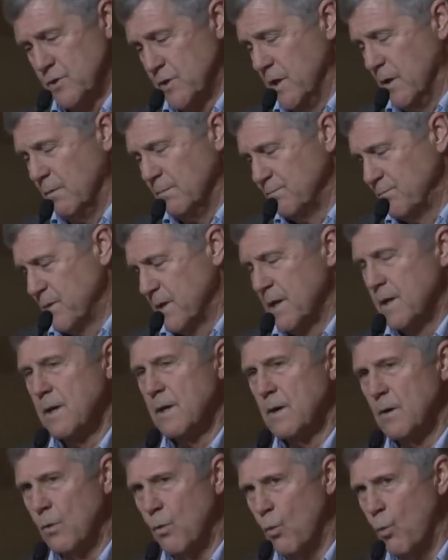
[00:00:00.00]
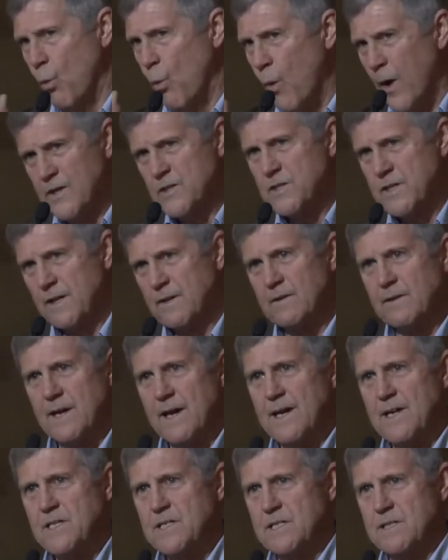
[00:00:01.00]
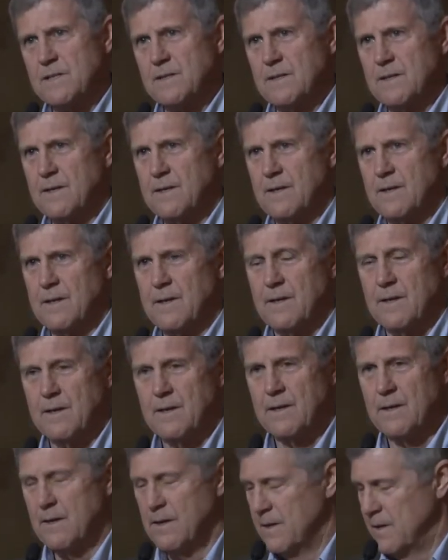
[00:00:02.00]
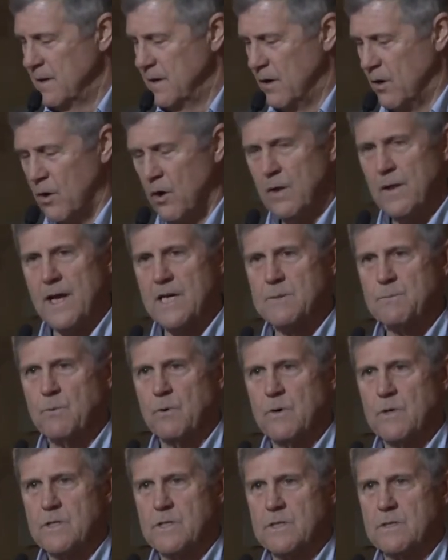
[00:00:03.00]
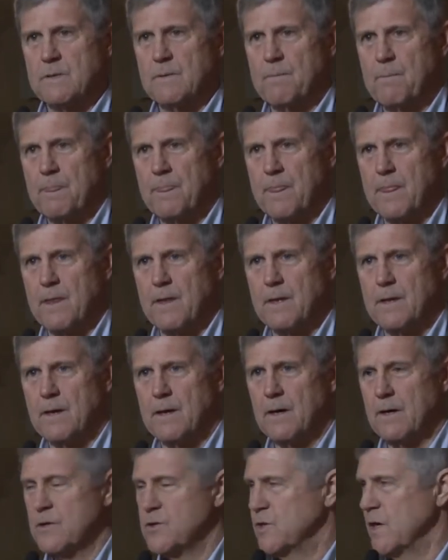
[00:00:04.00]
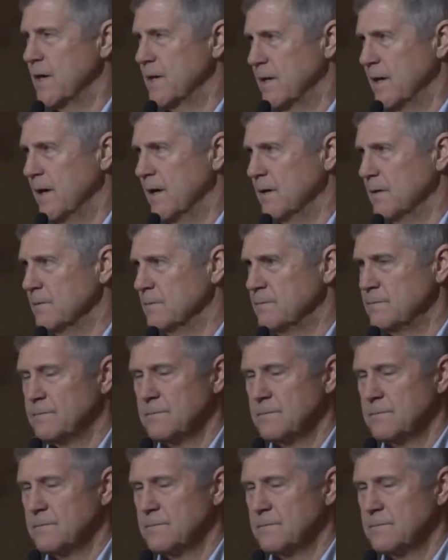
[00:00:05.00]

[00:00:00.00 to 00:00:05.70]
so one single case, all exports are shut down.